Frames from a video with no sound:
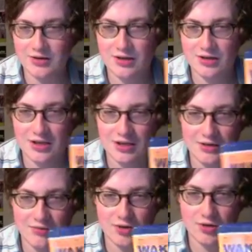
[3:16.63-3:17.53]
eh, eh, let
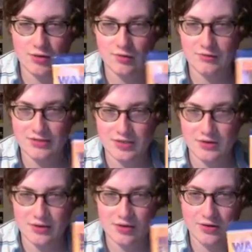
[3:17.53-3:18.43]
him know what was
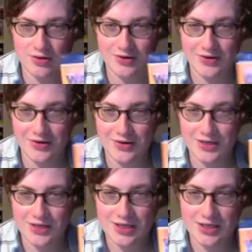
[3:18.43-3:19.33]
going on
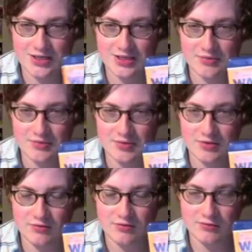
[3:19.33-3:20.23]
in terms of